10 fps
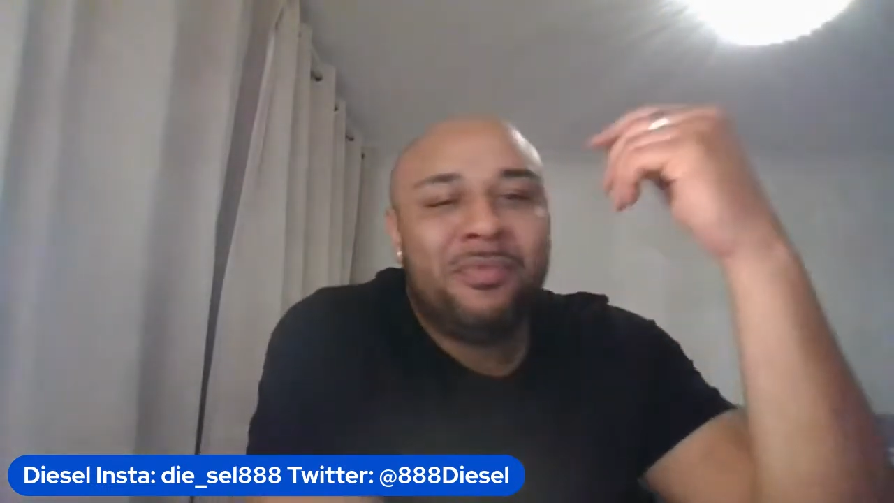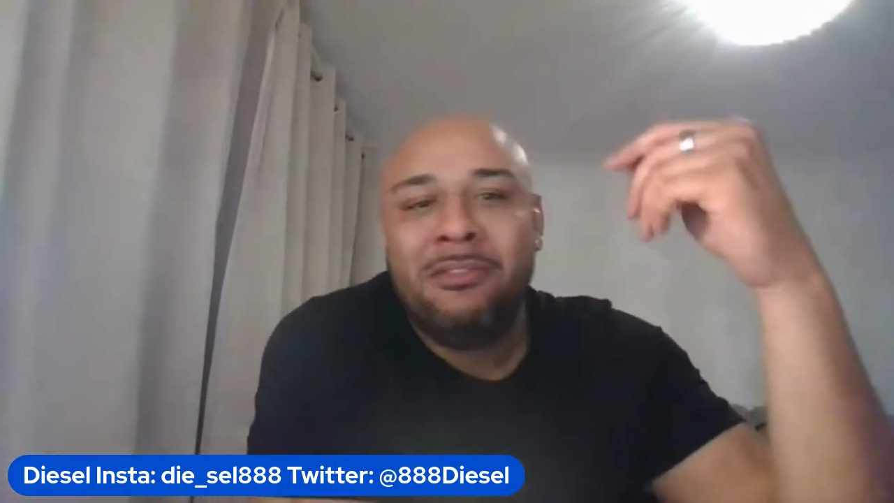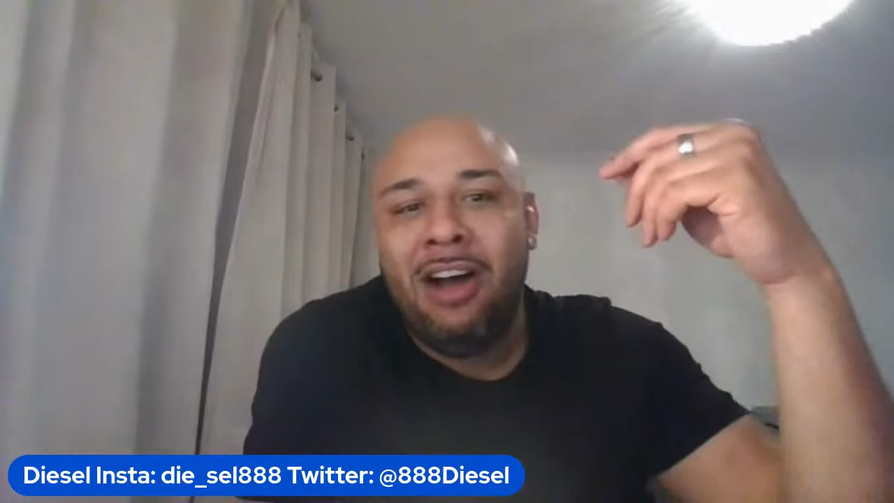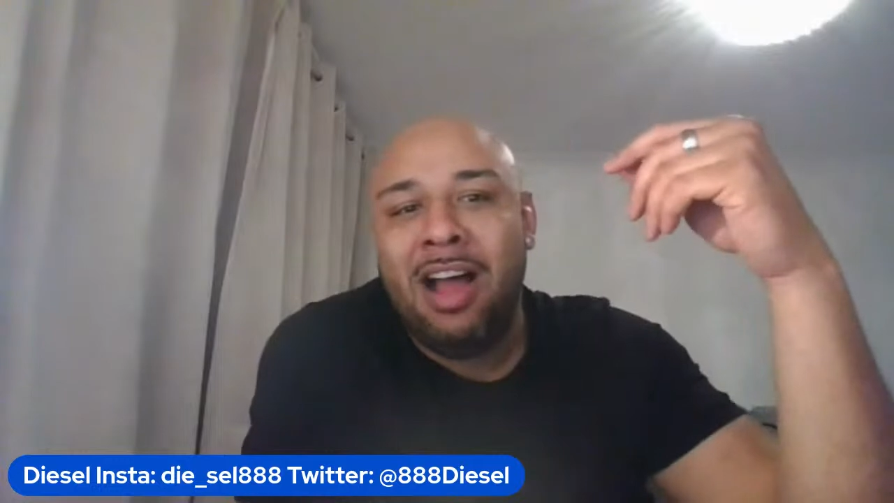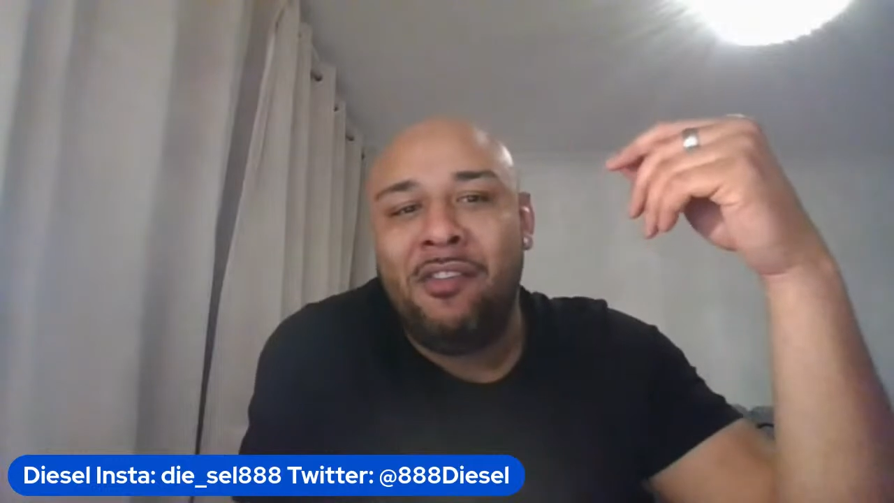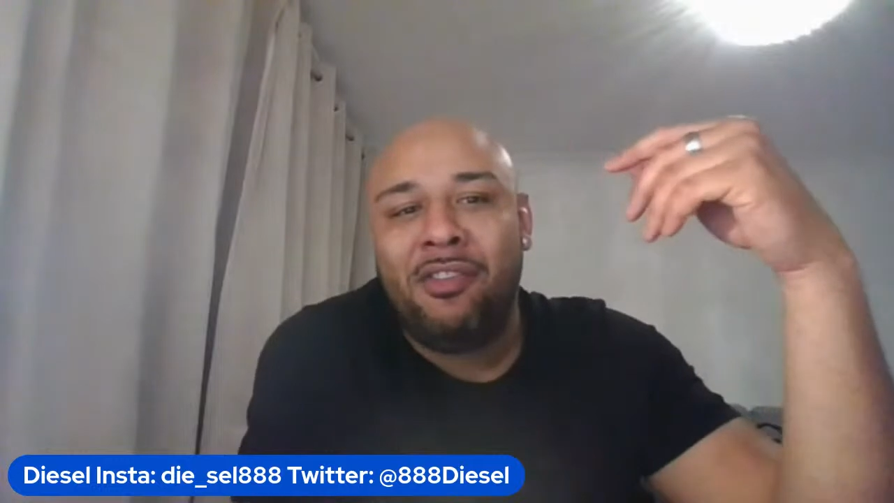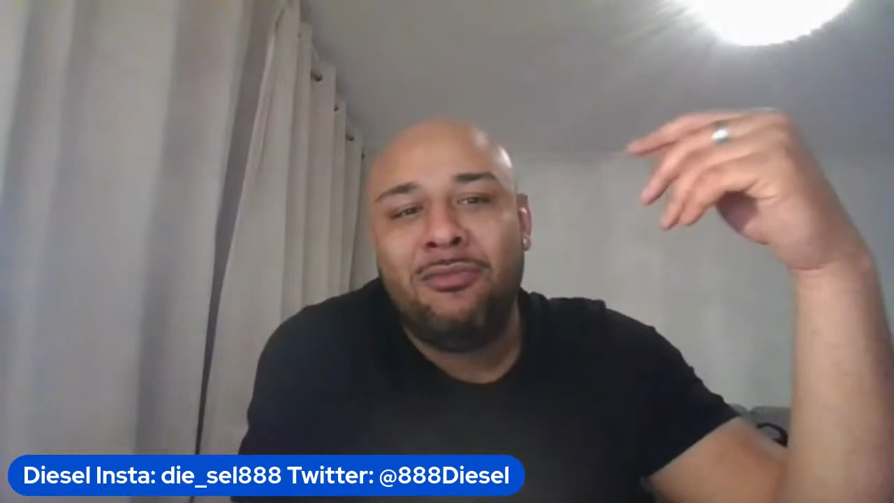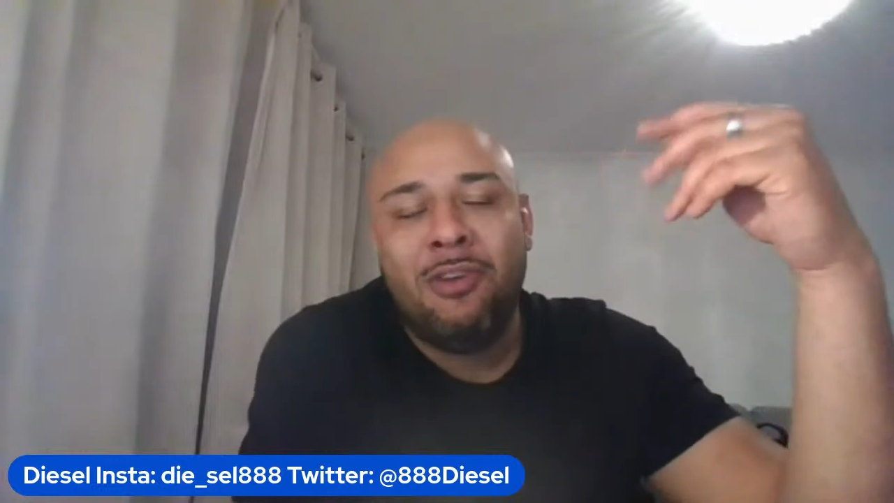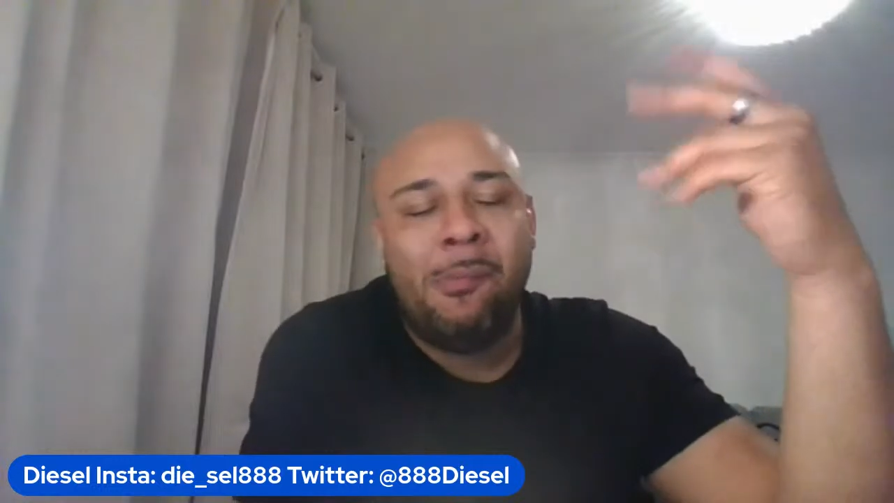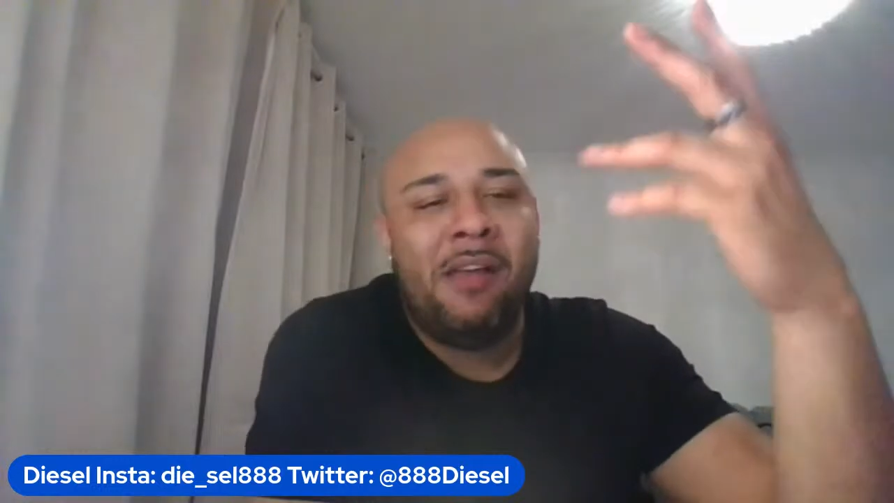Right?
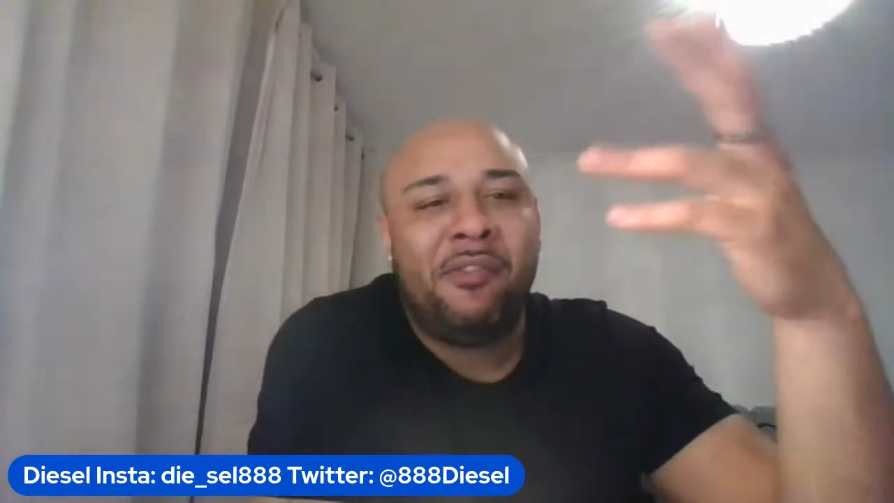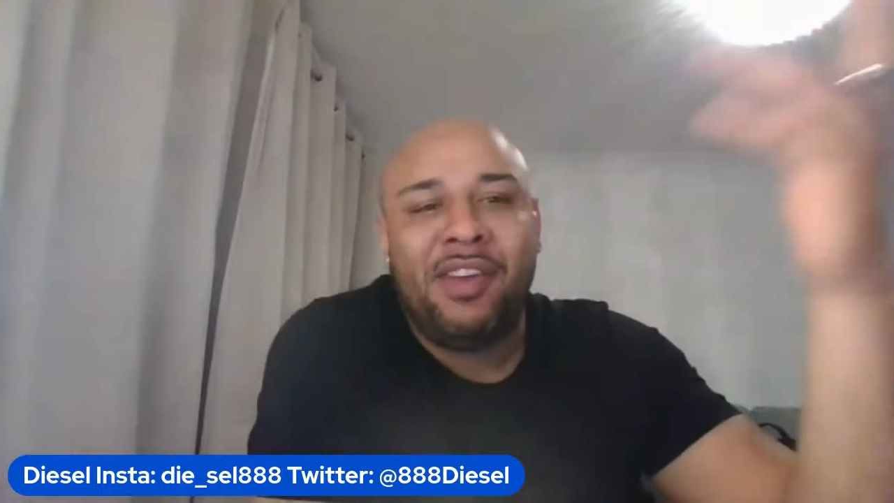What about